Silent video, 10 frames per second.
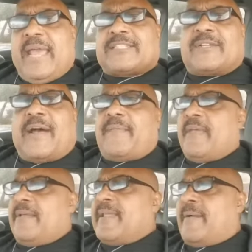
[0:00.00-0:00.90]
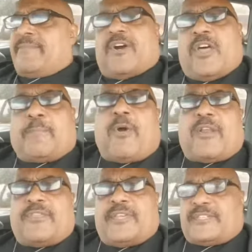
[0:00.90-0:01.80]
And so now, now the other
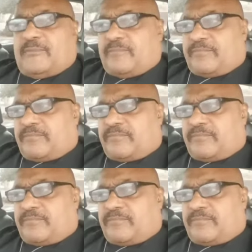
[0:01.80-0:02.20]
part of this